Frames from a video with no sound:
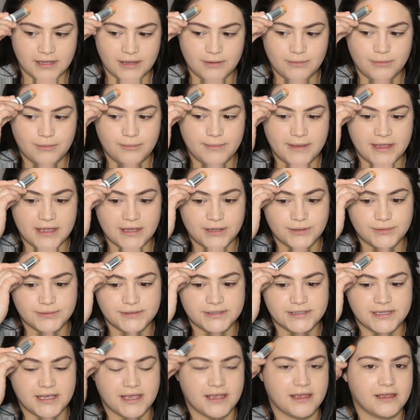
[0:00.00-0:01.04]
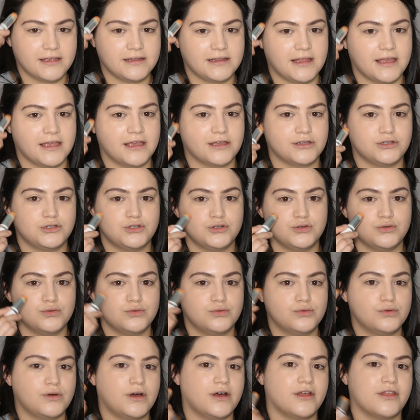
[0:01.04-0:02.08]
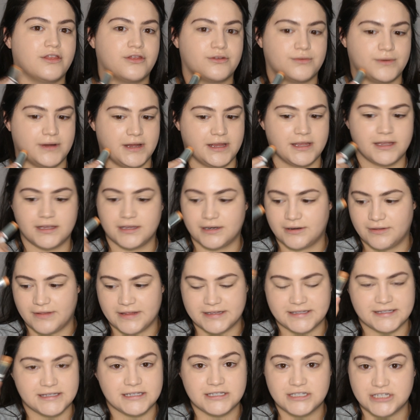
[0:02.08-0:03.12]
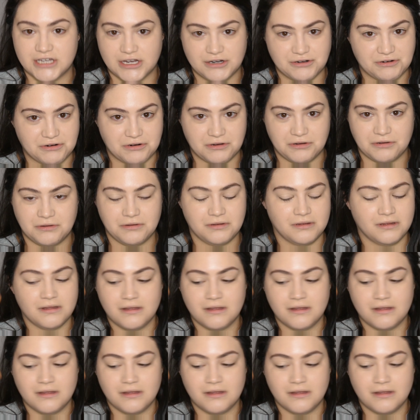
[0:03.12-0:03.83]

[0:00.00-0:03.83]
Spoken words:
they will make you say like do 3. It's the general